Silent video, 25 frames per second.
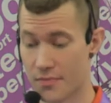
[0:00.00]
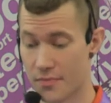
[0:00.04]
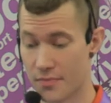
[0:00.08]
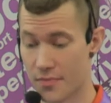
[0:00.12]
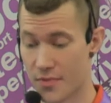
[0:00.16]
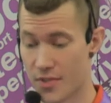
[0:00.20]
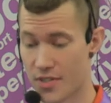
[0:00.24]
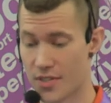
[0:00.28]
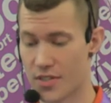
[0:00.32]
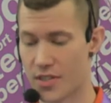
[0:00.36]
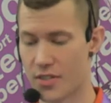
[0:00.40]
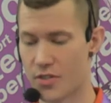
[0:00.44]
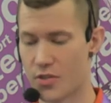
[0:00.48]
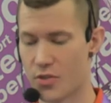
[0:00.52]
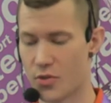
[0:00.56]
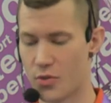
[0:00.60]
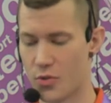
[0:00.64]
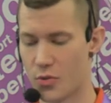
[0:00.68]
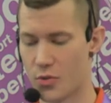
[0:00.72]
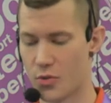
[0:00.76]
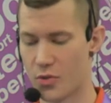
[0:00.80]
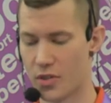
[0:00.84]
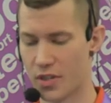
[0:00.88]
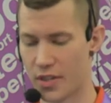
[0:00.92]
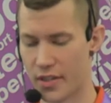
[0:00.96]
stick
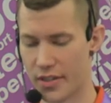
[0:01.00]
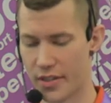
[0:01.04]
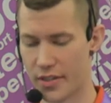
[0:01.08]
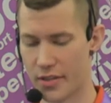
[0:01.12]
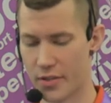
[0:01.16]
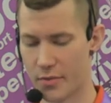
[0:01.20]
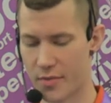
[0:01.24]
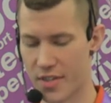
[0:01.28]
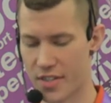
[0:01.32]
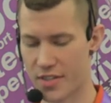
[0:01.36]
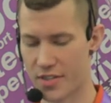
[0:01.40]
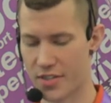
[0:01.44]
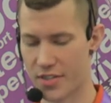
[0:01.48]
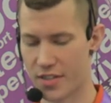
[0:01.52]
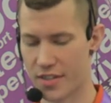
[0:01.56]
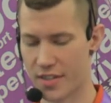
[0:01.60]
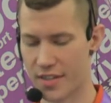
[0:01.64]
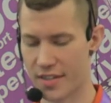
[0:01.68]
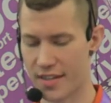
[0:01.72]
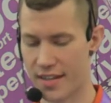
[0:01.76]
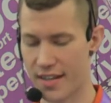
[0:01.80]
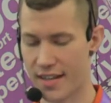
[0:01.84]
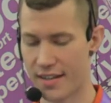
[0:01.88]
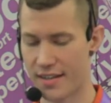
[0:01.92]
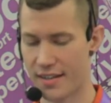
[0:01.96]
to clear messaging
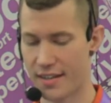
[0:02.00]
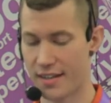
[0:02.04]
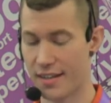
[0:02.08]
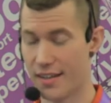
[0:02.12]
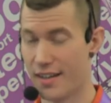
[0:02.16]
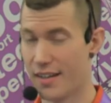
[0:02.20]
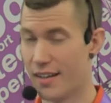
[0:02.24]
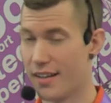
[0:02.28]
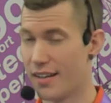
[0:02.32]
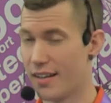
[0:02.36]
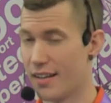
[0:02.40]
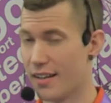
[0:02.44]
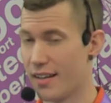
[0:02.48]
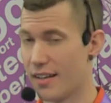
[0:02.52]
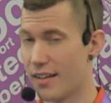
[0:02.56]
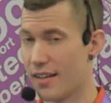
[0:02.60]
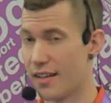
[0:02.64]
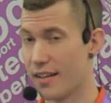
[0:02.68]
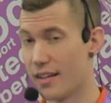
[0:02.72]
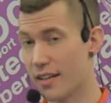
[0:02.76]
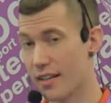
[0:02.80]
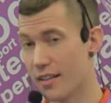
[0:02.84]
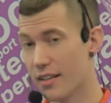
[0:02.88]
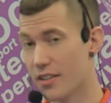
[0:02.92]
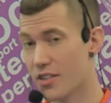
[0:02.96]
like that.
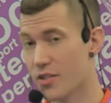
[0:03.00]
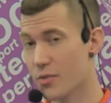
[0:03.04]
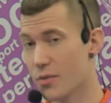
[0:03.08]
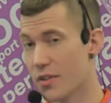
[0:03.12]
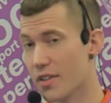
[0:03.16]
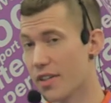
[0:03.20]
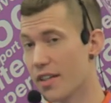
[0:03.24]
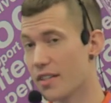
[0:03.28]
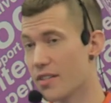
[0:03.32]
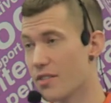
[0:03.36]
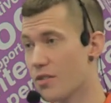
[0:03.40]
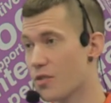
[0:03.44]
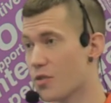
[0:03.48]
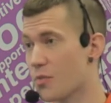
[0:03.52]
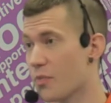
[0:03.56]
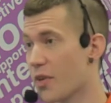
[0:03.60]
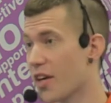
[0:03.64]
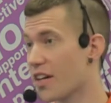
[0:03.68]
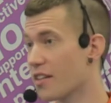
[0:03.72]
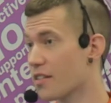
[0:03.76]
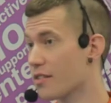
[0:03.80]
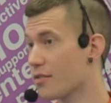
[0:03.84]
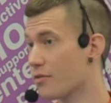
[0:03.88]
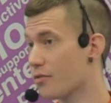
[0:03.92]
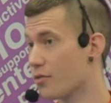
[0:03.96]
In English, we like to use
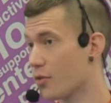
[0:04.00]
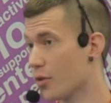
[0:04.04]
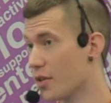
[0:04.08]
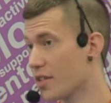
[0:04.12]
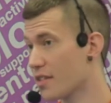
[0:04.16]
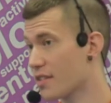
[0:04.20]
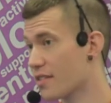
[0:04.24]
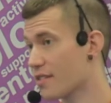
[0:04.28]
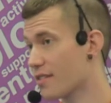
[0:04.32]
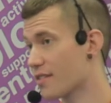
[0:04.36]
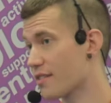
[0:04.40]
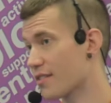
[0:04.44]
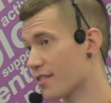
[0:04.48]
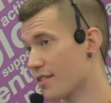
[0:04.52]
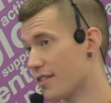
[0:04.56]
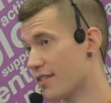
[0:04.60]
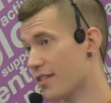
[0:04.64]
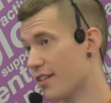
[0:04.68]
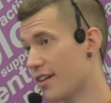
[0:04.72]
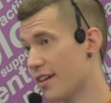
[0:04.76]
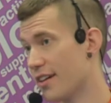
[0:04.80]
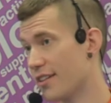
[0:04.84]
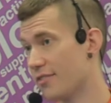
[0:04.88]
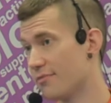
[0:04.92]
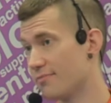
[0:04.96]
passive voice a
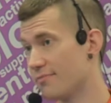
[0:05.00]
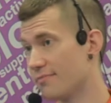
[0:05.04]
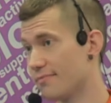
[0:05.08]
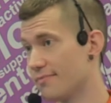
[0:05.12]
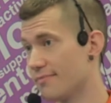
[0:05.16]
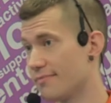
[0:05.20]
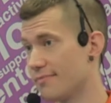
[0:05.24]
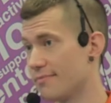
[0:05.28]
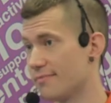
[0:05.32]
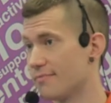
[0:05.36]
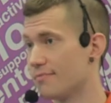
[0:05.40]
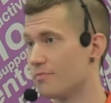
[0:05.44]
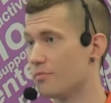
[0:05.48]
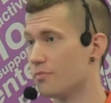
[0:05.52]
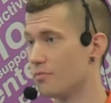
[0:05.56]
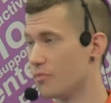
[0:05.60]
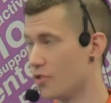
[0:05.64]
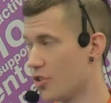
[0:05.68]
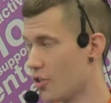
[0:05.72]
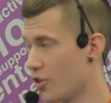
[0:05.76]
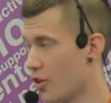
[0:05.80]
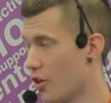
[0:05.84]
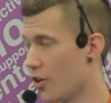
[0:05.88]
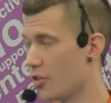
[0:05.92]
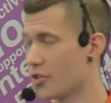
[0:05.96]
lot.
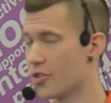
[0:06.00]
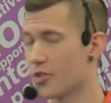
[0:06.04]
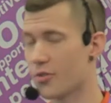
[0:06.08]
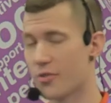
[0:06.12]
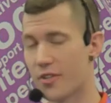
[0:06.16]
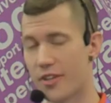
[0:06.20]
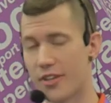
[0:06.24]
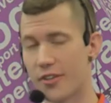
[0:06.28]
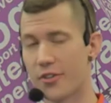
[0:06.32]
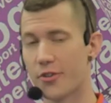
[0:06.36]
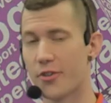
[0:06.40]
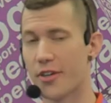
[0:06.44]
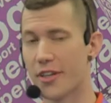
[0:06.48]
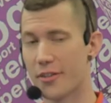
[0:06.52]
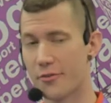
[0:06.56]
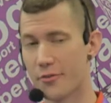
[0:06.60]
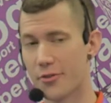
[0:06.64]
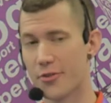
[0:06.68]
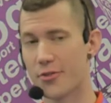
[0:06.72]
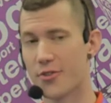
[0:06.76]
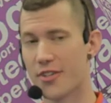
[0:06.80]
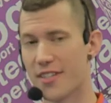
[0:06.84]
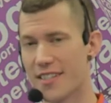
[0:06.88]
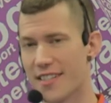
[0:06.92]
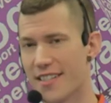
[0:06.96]
Also, not great
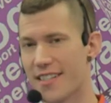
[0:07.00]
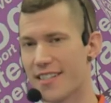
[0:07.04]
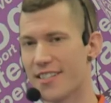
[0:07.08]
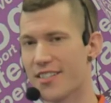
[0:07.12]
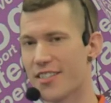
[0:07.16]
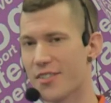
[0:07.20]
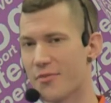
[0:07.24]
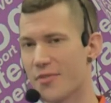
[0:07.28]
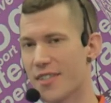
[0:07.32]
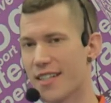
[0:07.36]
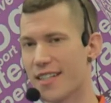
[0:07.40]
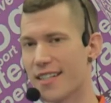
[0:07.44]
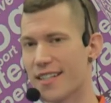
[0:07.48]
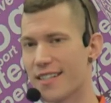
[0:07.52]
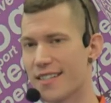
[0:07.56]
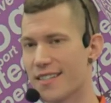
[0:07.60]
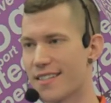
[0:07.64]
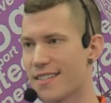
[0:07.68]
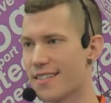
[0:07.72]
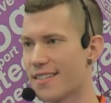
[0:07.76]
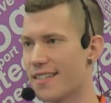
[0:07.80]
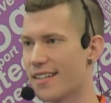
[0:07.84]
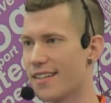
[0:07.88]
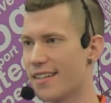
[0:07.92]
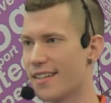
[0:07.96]
for translation
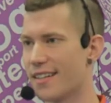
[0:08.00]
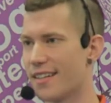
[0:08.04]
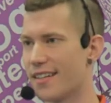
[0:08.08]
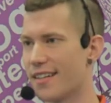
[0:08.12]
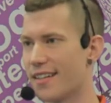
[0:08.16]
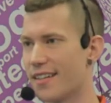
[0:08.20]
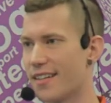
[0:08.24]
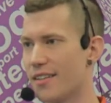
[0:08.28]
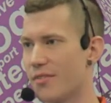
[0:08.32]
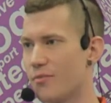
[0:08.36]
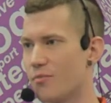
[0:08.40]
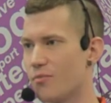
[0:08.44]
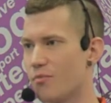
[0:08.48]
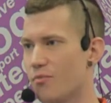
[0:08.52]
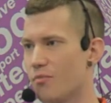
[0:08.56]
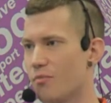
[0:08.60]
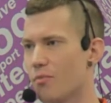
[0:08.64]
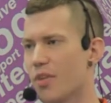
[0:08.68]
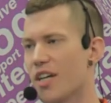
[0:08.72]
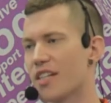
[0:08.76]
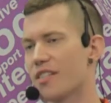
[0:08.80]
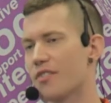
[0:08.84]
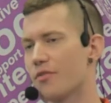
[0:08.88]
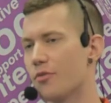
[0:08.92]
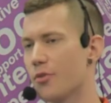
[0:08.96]
because uh,
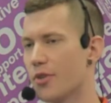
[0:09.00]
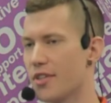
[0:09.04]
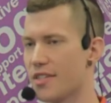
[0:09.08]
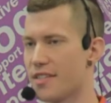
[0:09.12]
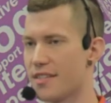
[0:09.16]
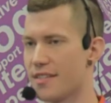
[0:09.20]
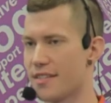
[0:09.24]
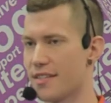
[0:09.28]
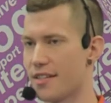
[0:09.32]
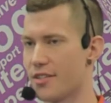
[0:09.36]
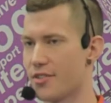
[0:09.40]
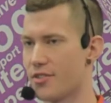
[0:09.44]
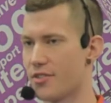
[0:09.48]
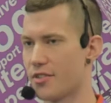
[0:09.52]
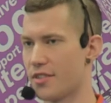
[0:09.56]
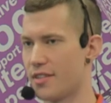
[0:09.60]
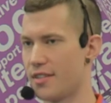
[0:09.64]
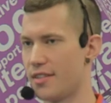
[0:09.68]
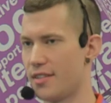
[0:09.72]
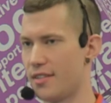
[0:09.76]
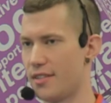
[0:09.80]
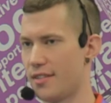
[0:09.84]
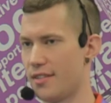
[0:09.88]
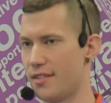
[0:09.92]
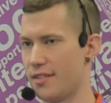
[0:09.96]
passive voice
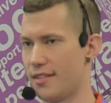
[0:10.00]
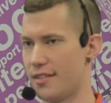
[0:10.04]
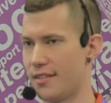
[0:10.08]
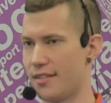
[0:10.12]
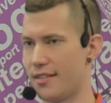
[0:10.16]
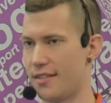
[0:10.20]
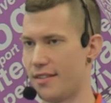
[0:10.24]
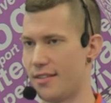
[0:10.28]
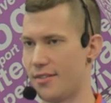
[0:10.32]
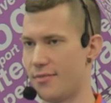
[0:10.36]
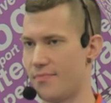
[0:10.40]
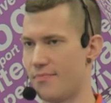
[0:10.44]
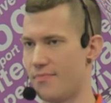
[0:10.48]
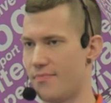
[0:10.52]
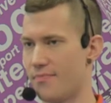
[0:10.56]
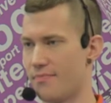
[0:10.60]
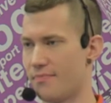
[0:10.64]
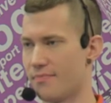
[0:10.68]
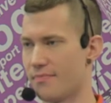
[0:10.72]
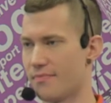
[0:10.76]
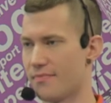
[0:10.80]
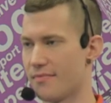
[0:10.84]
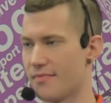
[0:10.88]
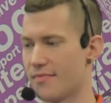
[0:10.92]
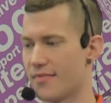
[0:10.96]
essentially uh,
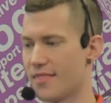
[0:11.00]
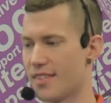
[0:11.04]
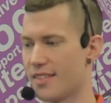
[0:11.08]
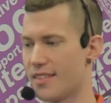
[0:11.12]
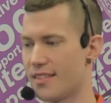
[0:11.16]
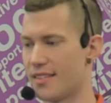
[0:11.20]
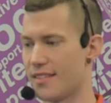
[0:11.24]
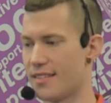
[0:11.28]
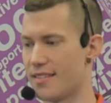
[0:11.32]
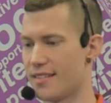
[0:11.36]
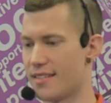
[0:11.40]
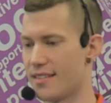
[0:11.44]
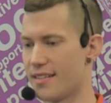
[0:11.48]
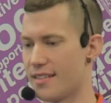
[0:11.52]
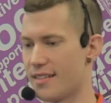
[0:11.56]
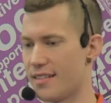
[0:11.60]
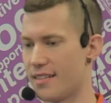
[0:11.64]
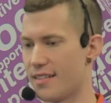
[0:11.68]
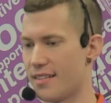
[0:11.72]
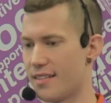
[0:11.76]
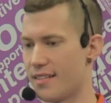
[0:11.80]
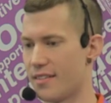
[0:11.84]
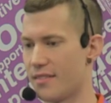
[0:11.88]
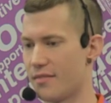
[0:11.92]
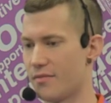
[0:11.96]
mm, is
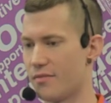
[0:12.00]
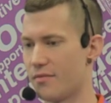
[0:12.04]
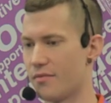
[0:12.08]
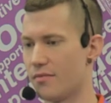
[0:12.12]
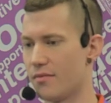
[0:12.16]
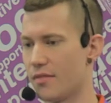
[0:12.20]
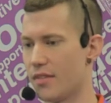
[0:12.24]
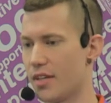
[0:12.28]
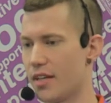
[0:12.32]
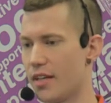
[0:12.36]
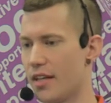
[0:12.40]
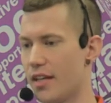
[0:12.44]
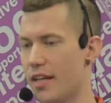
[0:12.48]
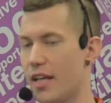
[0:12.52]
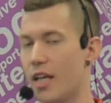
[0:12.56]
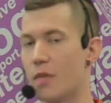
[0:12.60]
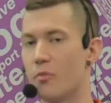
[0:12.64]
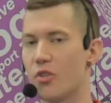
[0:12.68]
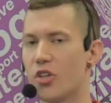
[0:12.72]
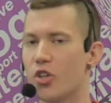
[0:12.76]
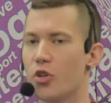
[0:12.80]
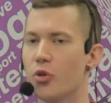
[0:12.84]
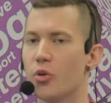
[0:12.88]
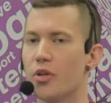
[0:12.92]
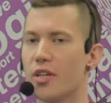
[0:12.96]
uh, an
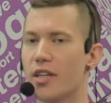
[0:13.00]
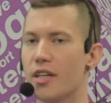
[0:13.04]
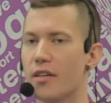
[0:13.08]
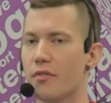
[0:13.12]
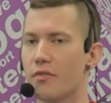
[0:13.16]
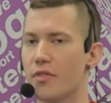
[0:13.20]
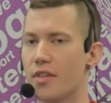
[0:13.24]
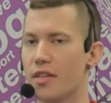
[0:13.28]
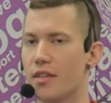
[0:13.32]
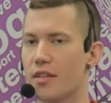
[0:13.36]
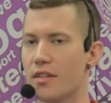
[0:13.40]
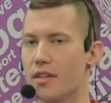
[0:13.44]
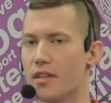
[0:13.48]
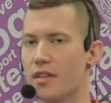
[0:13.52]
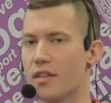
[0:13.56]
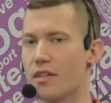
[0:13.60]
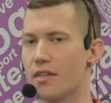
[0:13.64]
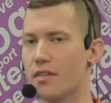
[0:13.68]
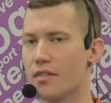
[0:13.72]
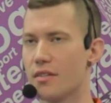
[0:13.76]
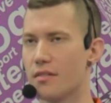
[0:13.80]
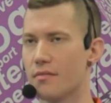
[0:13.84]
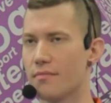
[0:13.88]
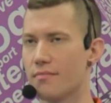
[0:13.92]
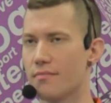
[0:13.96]
ambiguity of the, the